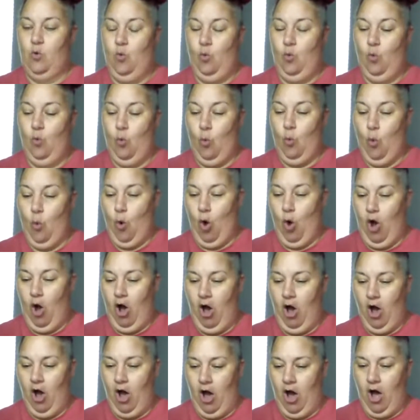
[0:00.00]

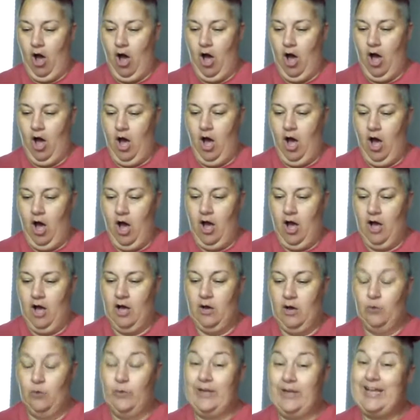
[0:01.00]

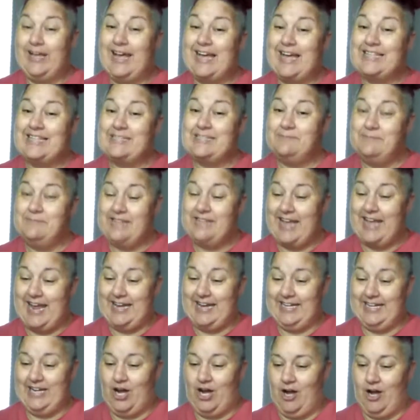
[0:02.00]
We got some
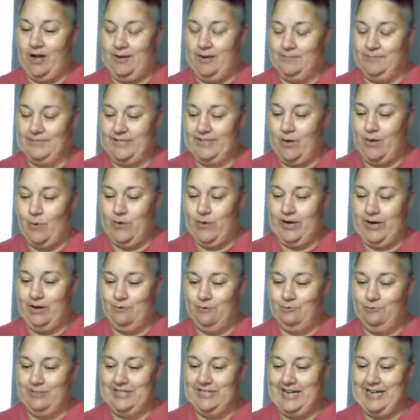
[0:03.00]
daddy doms going
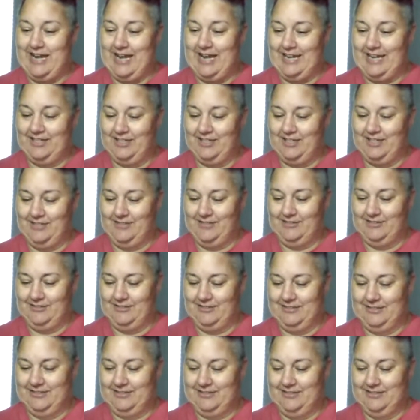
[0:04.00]
on tonight,
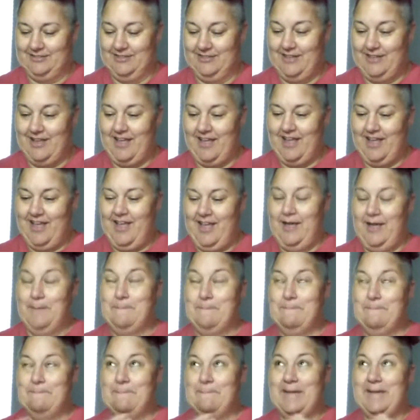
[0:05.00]
girls.
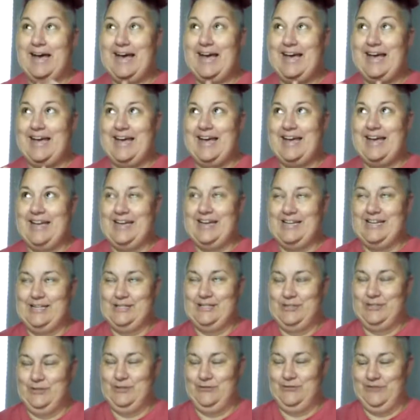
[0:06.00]
My
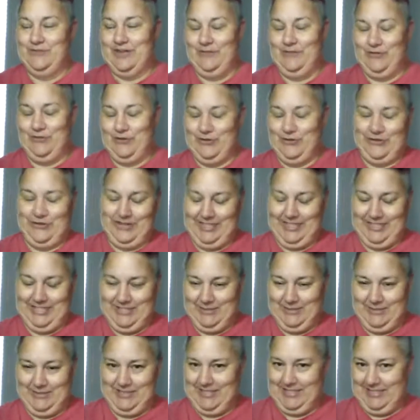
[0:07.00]
two favorite are in
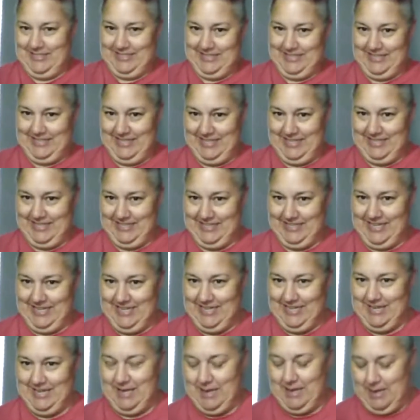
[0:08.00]
this scene.
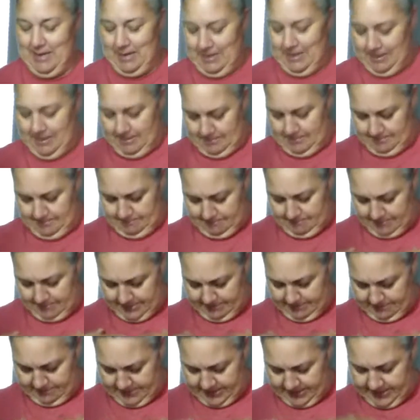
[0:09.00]
My
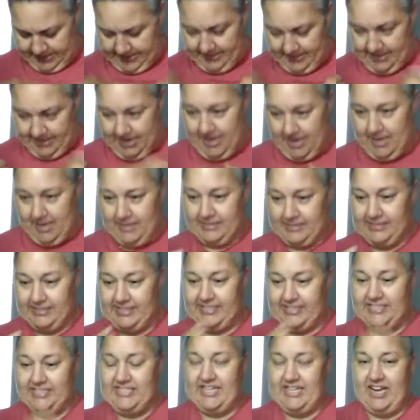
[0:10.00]
man,
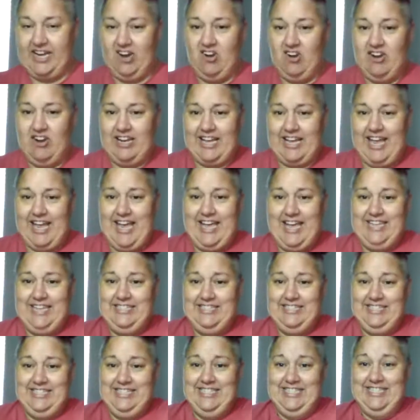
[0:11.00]
Derek
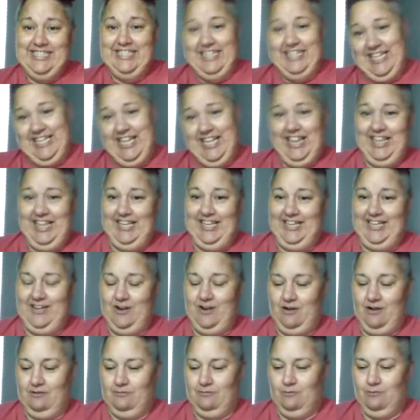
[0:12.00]
and
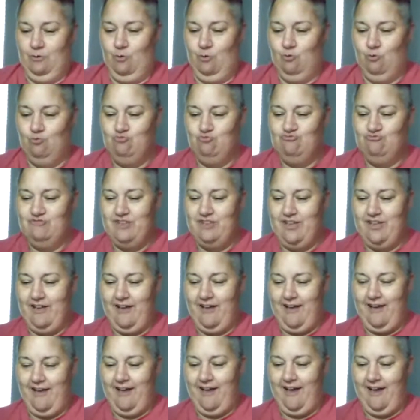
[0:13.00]
Dylan. Oh,
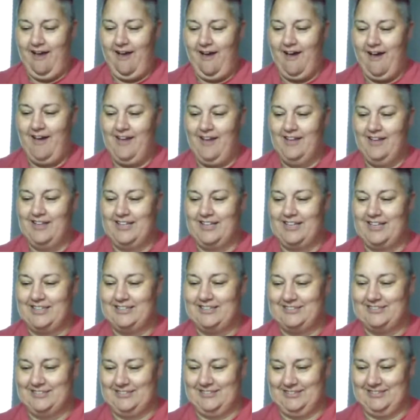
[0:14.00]

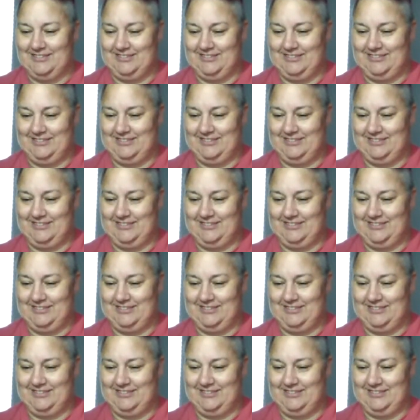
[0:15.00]
yeah.